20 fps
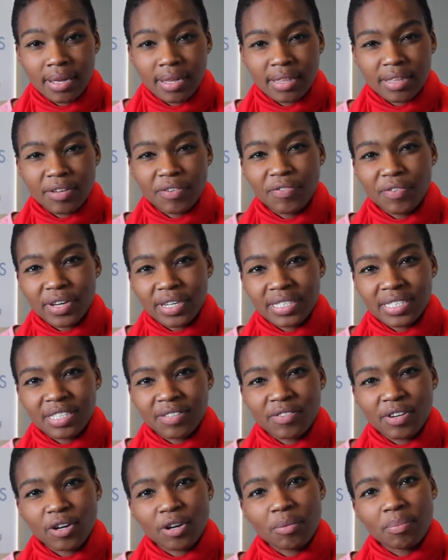The first
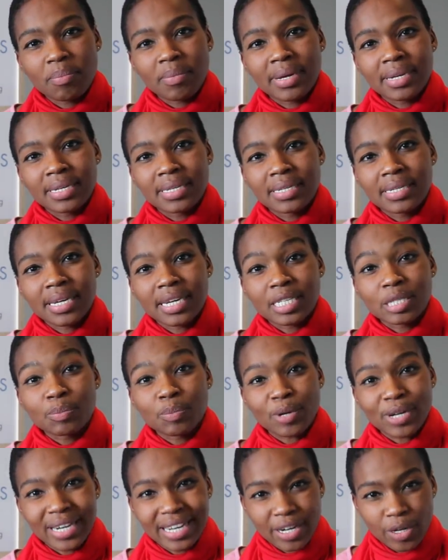development is
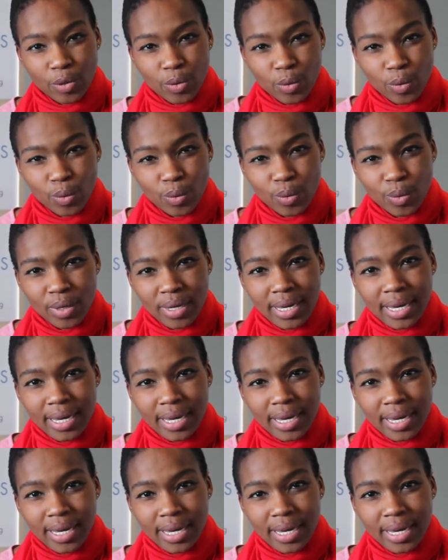political,